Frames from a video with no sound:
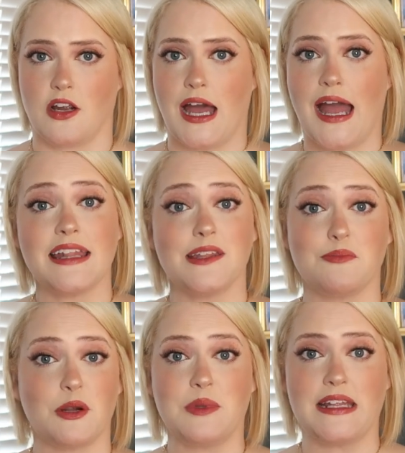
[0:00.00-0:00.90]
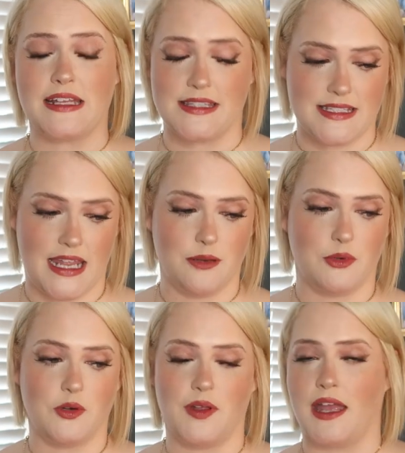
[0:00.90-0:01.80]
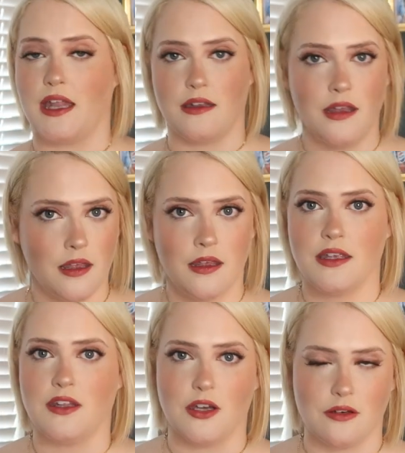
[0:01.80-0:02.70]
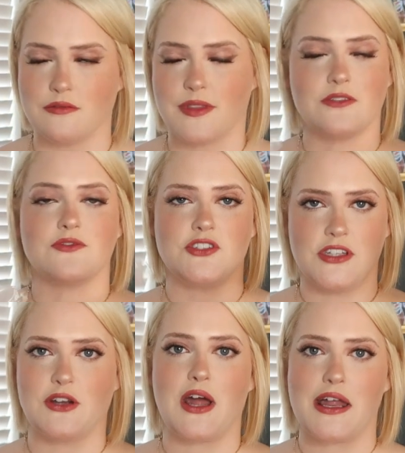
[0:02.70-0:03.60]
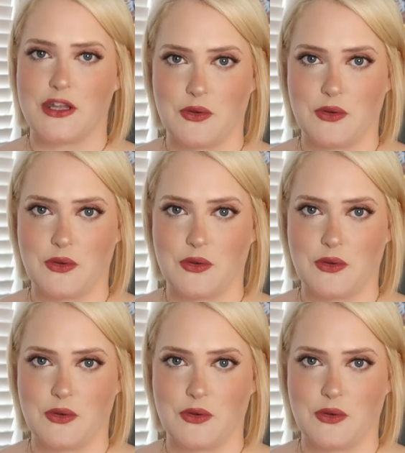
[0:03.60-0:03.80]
are highly permanent and stainable and you know, they're, they're not